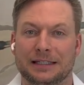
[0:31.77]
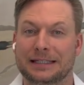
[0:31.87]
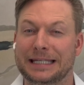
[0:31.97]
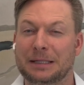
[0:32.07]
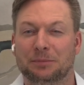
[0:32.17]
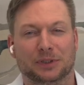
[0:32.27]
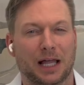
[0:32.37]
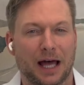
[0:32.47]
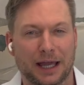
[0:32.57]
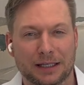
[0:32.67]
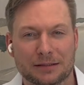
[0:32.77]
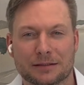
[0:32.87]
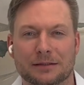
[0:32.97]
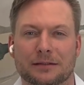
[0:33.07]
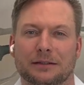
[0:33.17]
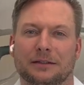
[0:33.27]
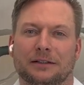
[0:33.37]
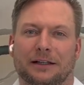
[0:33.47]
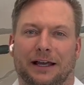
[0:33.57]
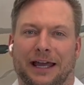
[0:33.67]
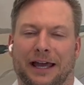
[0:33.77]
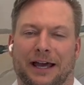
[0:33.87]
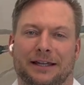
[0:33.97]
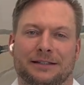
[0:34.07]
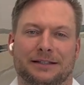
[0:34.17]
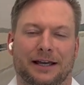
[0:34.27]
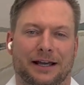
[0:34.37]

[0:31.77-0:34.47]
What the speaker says: deep lines, and